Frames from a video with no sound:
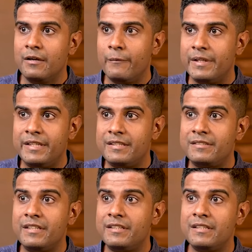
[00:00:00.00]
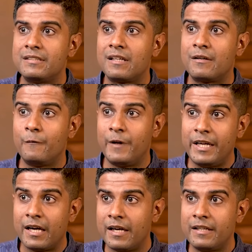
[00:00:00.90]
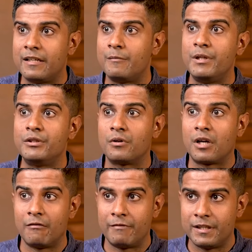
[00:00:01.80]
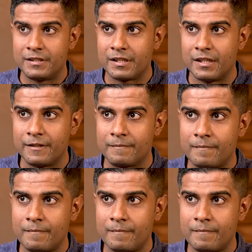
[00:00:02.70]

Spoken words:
when these 3 things are very high, that means your Kapha is high.